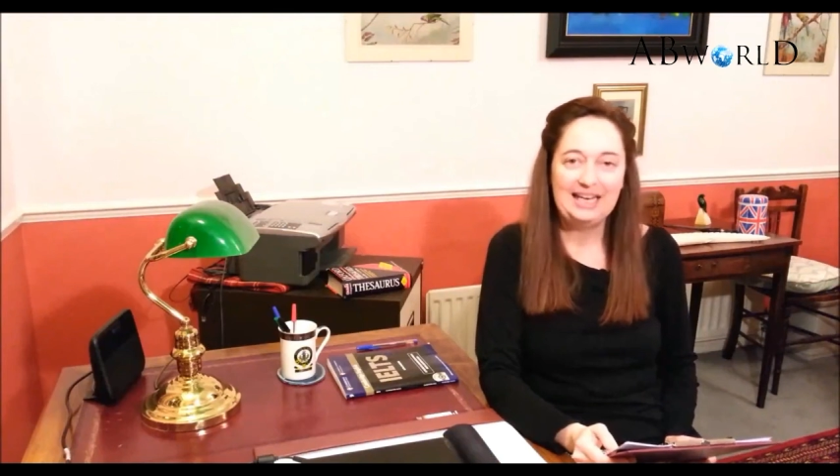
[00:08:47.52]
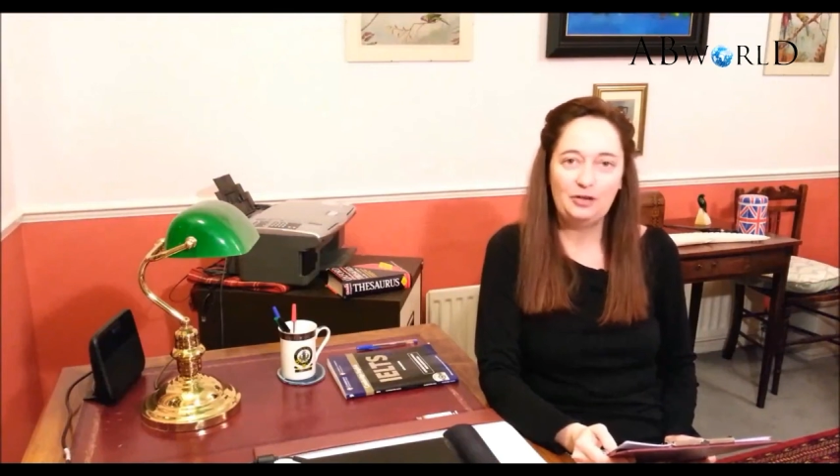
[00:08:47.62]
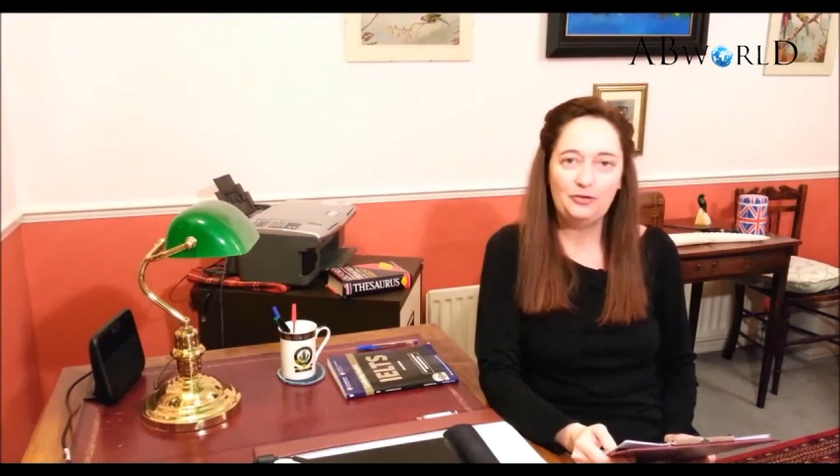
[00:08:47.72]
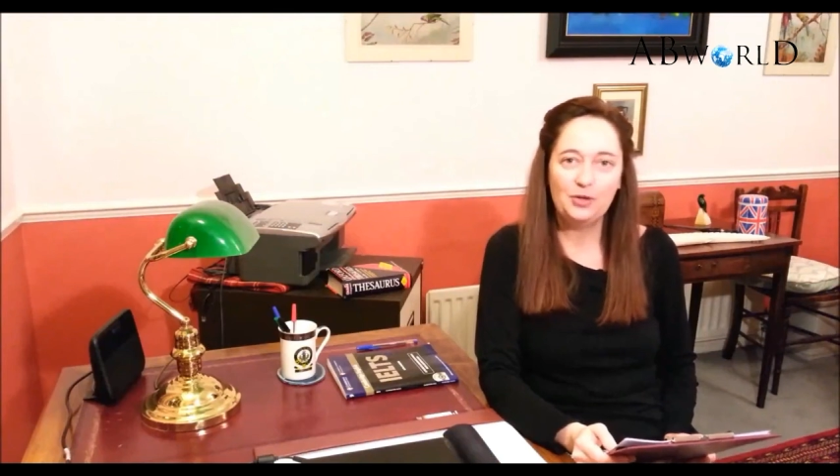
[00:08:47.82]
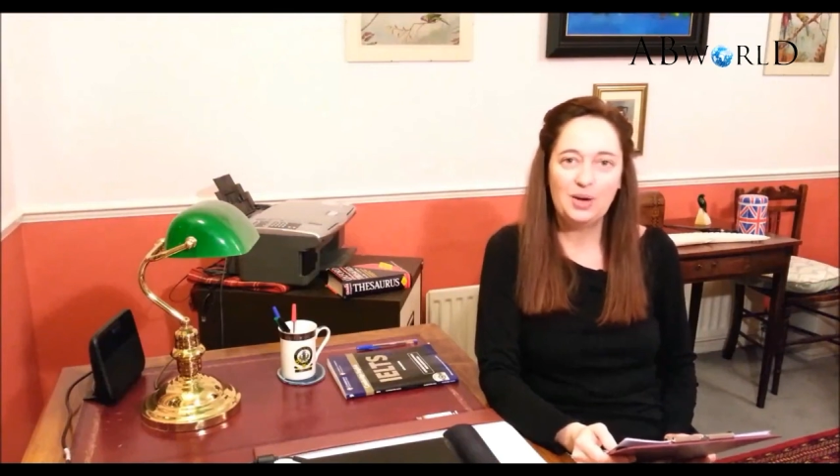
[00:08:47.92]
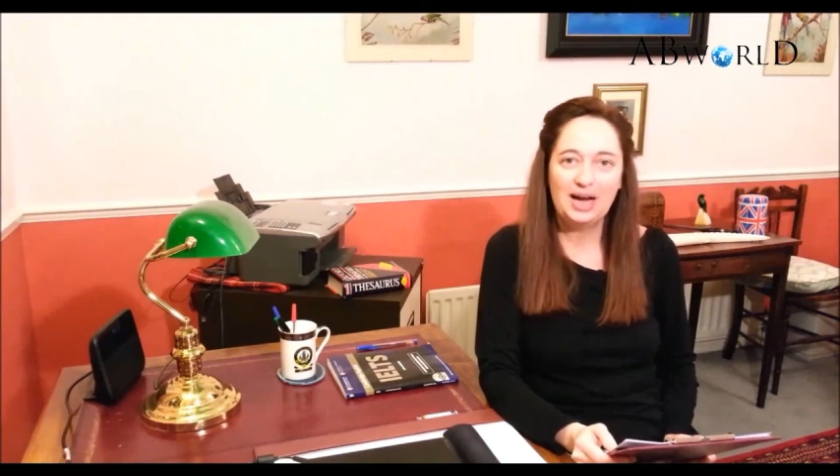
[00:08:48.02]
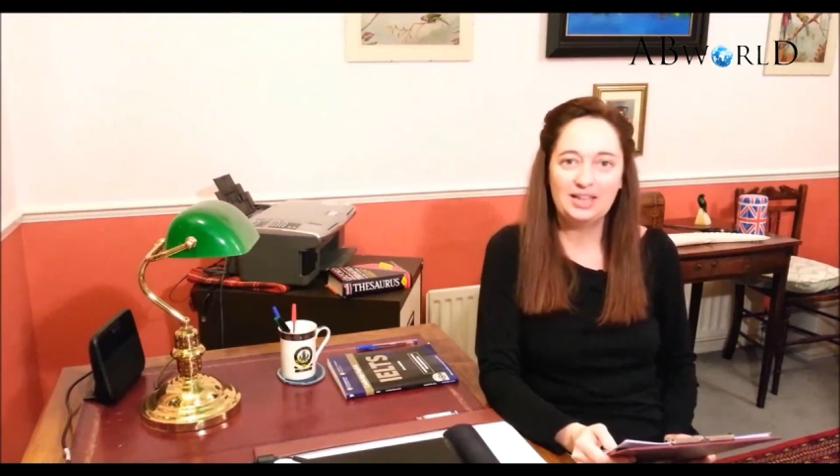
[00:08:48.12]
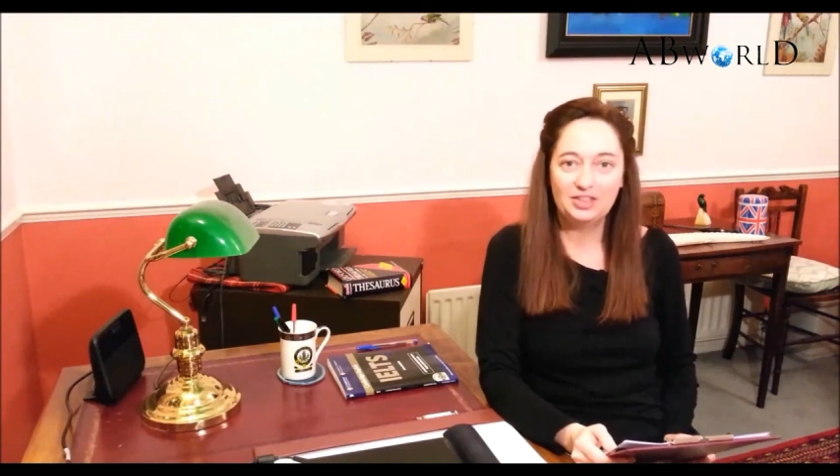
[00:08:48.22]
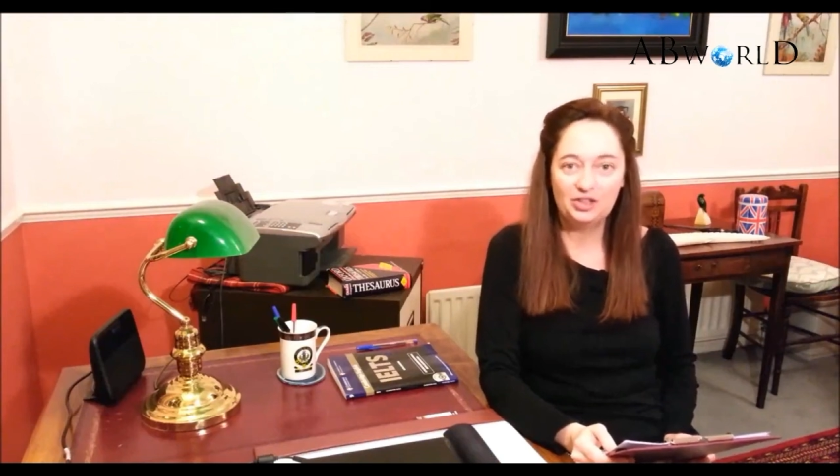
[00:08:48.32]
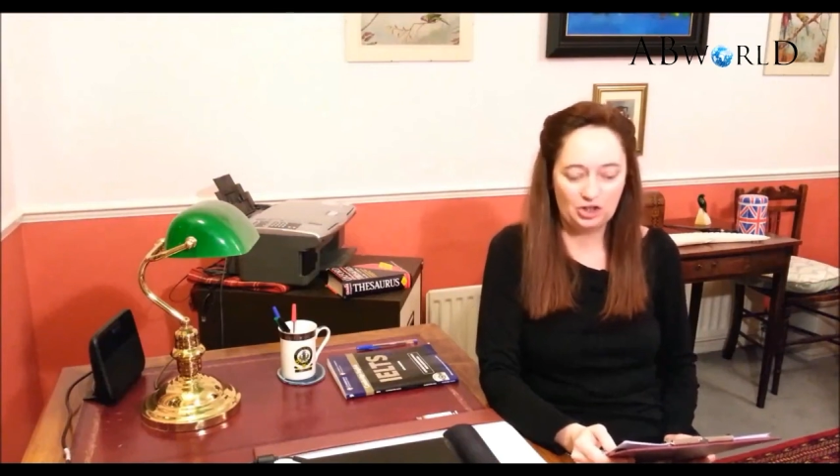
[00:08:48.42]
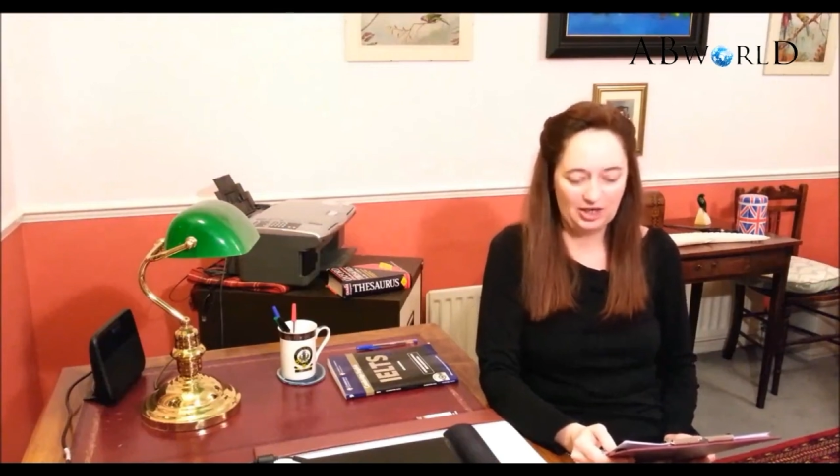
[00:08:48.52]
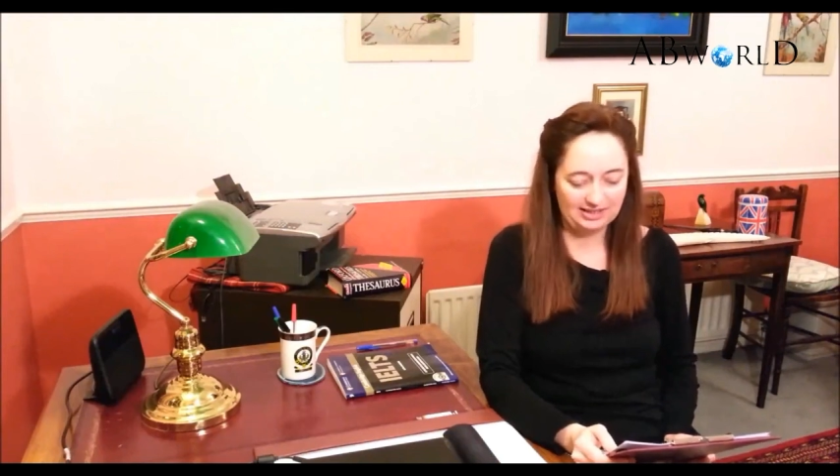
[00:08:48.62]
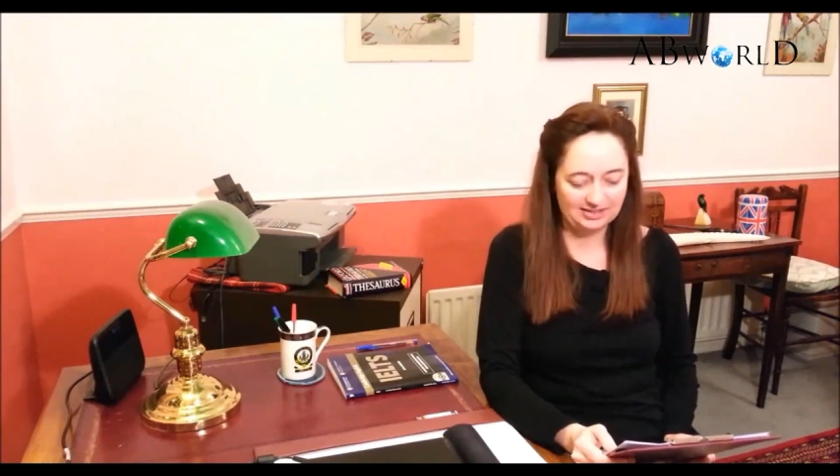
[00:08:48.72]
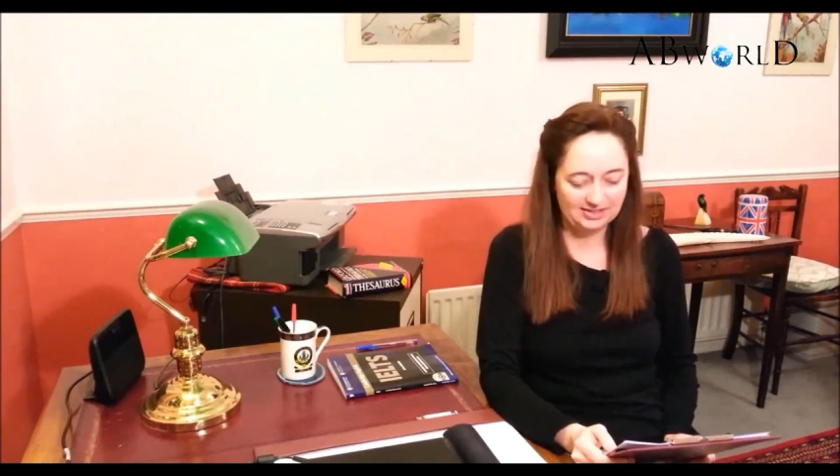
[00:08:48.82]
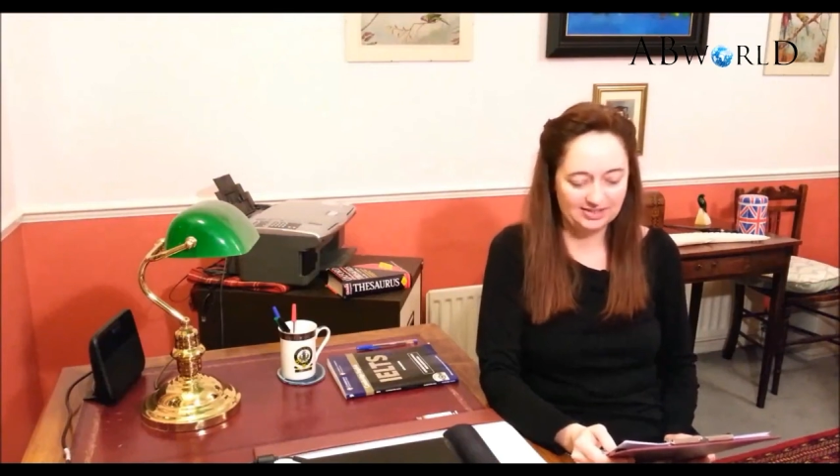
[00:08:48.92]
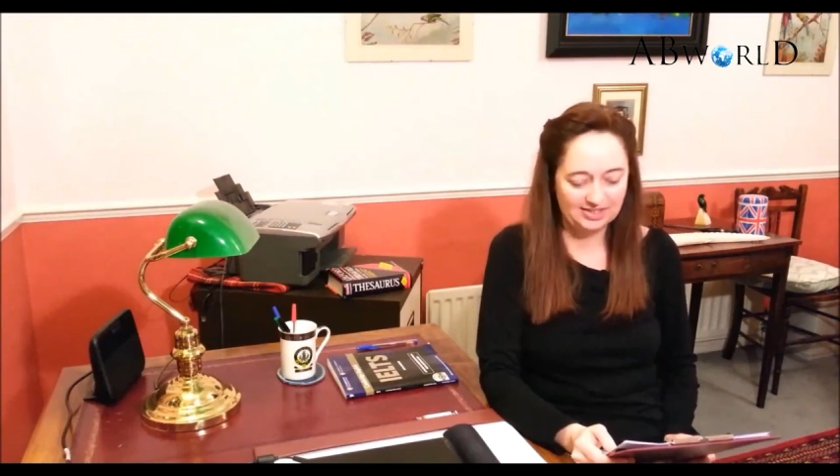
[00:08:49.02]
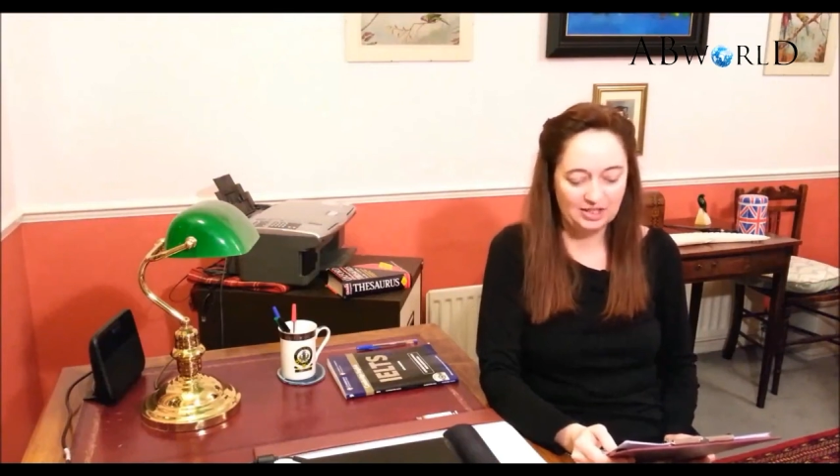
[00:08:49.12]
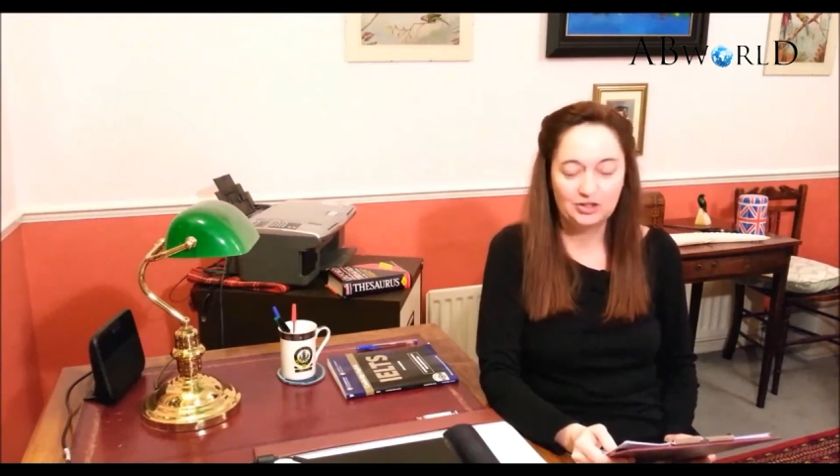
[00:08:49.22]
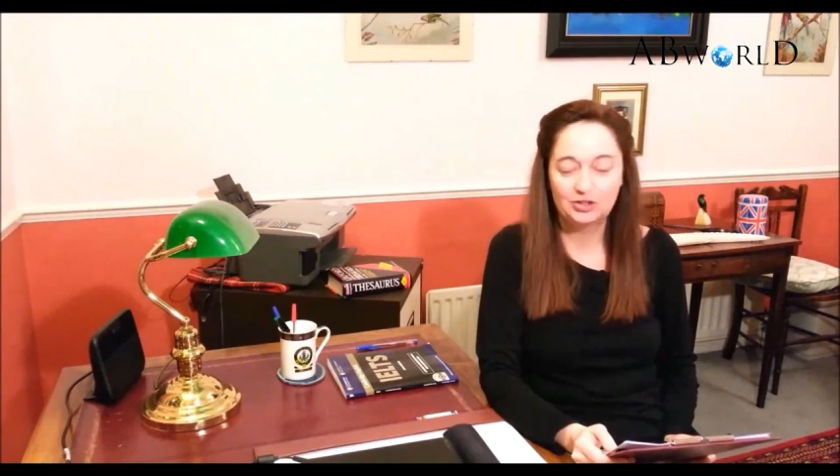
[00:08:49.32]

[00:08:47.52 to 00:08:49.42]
If you had the chance